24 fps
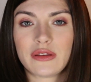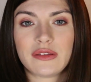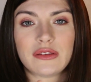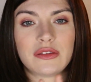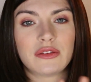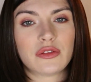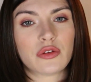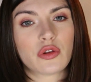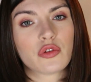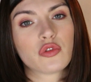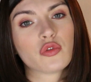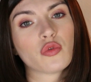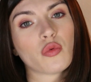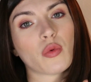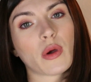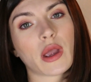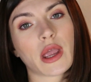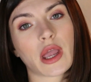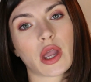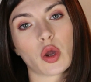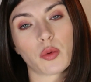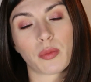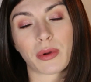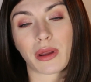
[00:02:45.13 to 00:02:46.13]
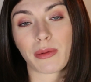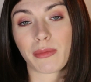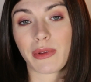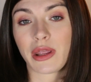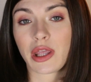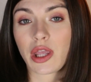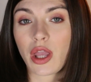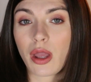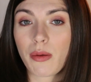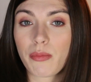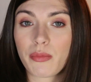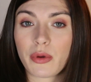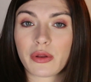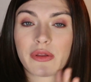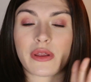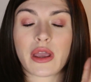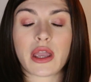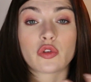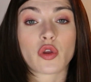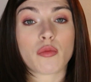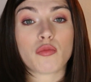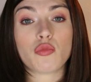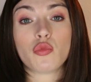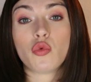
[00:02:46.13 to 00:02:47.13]
This is not the way I apply makeup, but
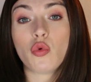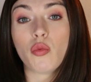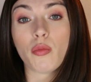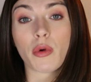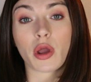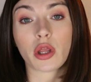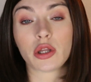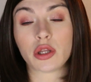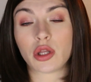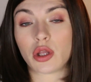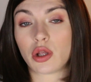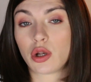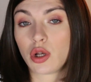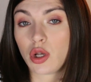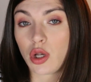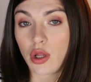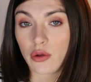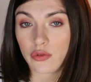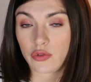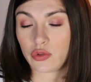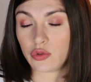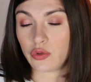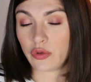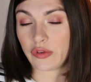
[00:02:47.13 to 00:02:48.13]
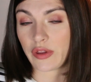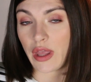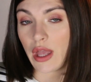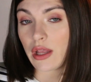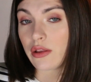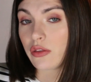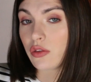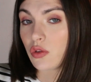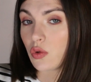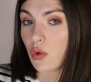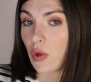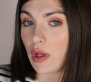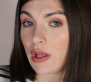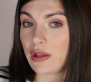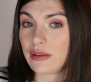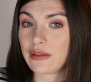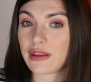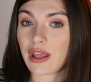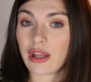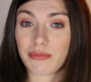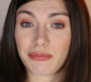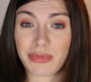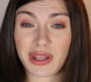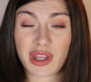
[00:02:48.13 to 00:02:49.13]
some women love to do that, so it
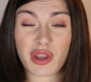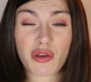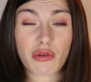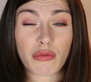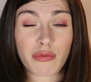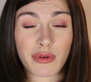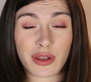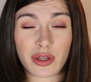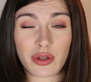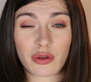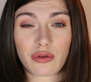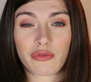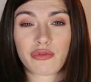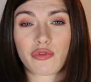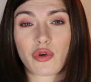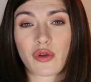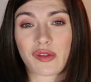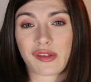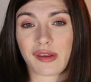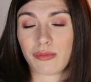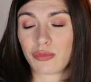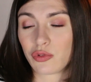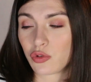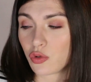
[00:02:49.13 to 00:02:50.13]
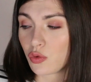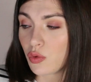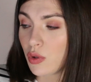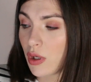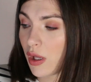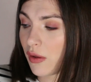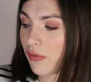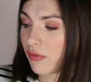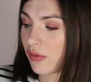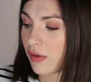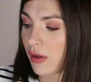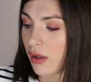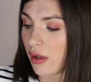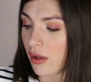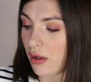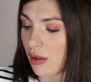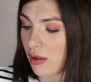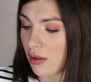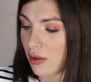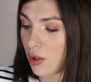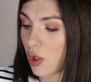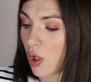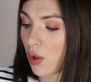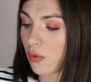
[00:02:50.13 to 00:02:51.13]
can be convenient for them too if
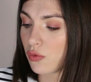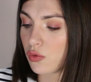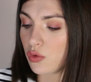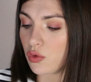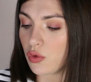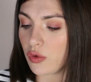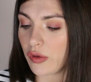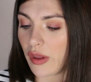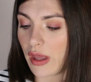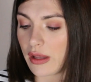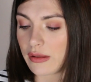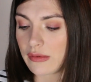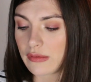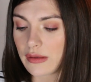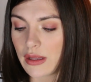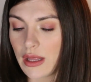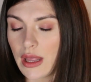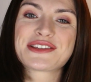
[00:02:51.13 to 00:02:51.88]
they love to do that.